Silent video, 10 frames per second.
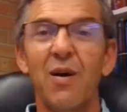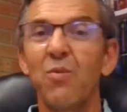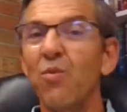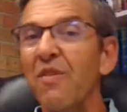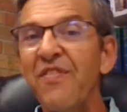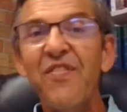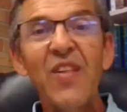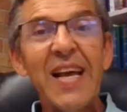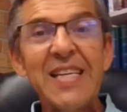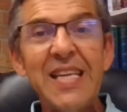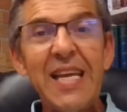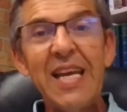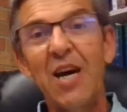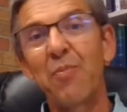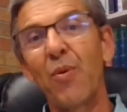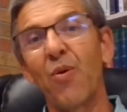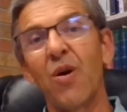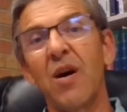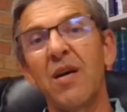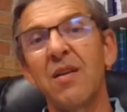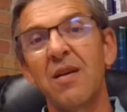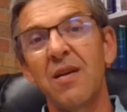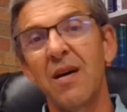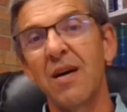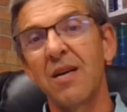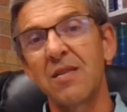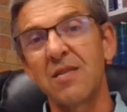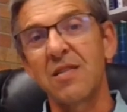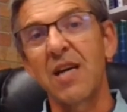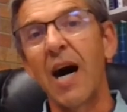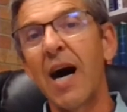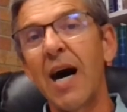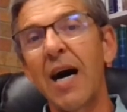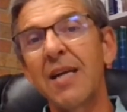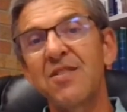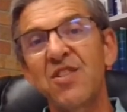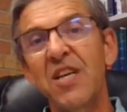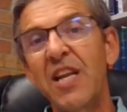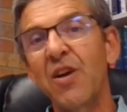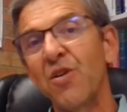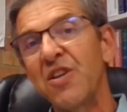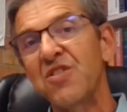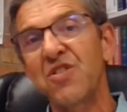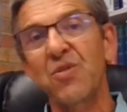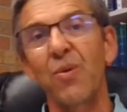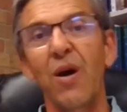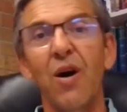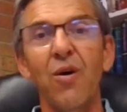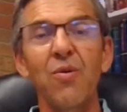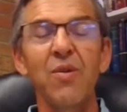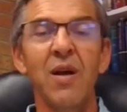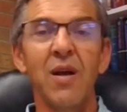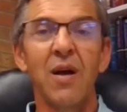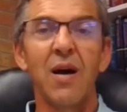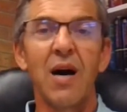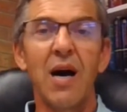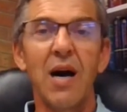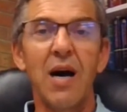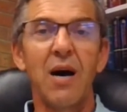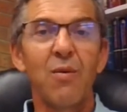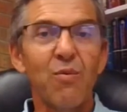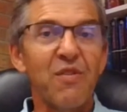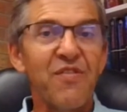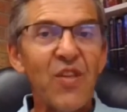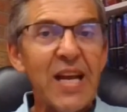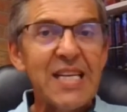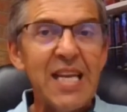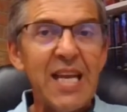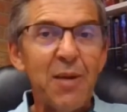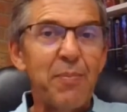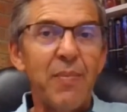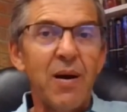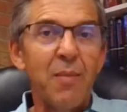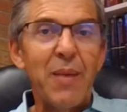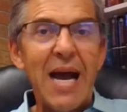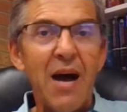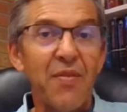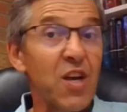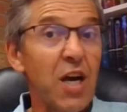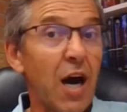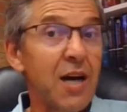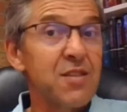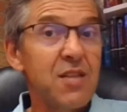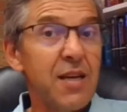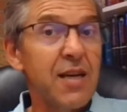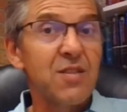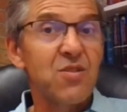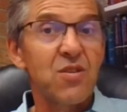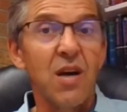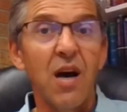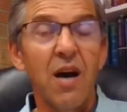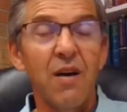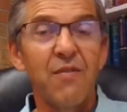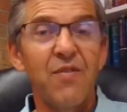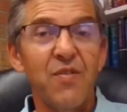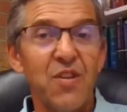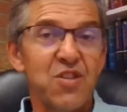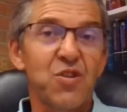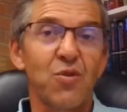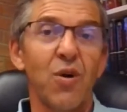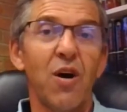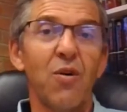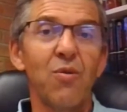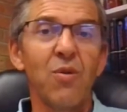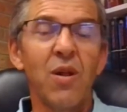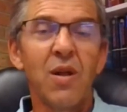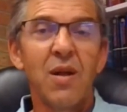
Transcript: reflecting upon God sitting on His throne, reflecting about the contents of the scroll,